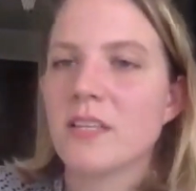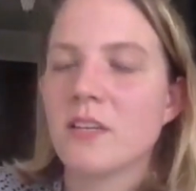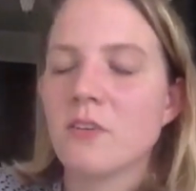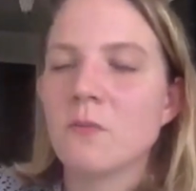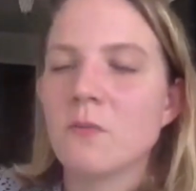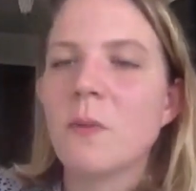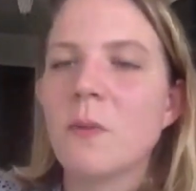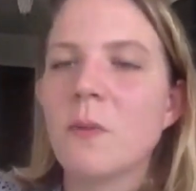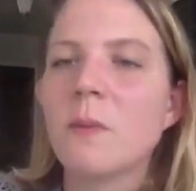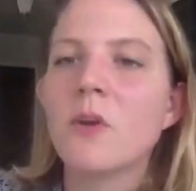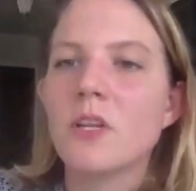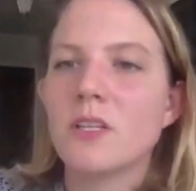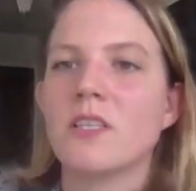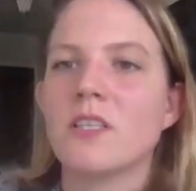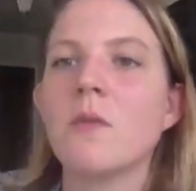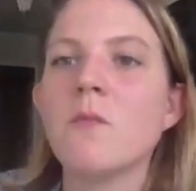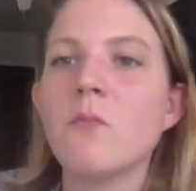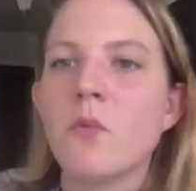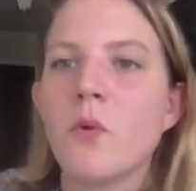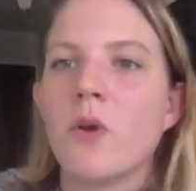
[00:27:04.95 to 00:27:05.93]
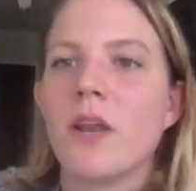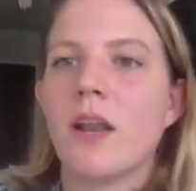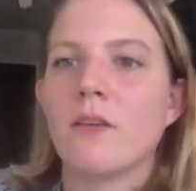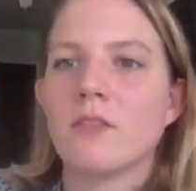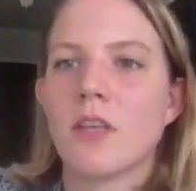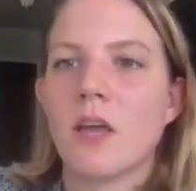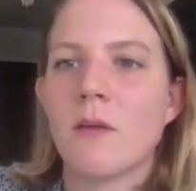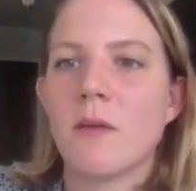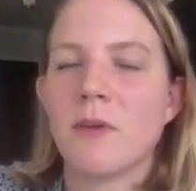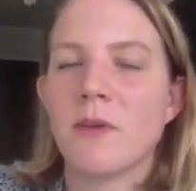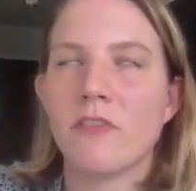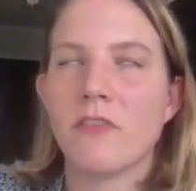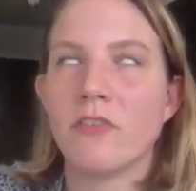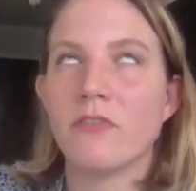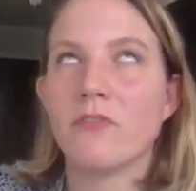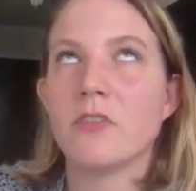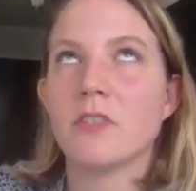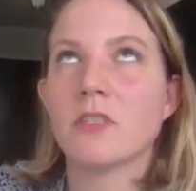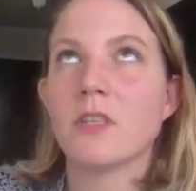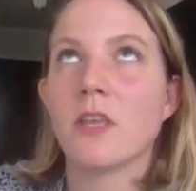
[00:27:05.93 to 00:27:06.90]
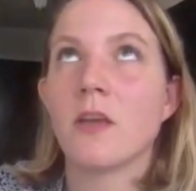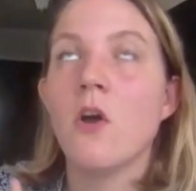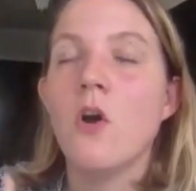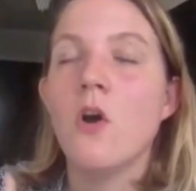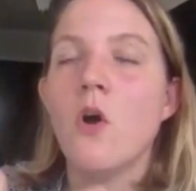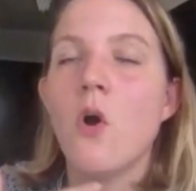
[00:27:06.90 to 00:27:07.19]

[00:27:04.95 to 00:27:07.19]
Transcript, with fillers: And I remember at some point I was coming off of this like